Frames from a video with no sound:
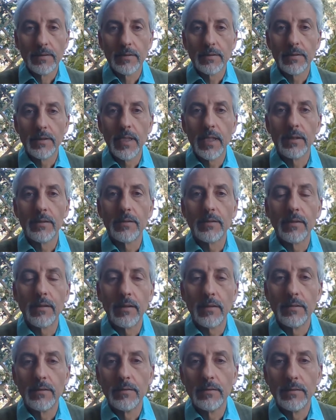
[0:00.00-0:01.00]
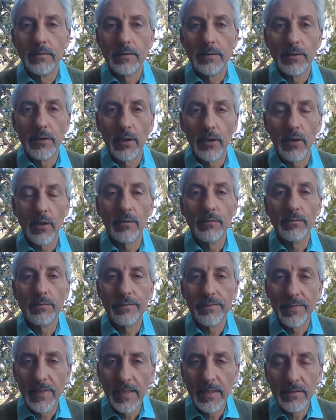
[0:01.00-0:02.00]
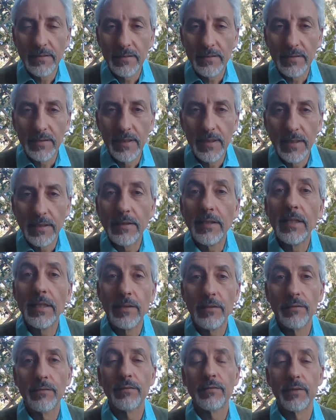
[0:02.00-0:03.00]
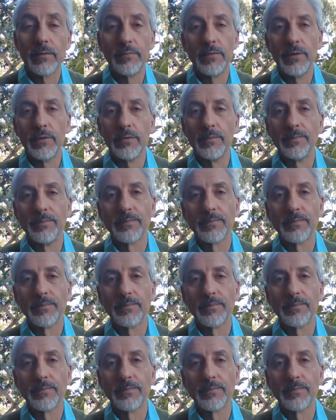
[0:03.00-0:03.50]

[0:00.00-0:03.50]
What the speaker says: that your own face is hidden from you.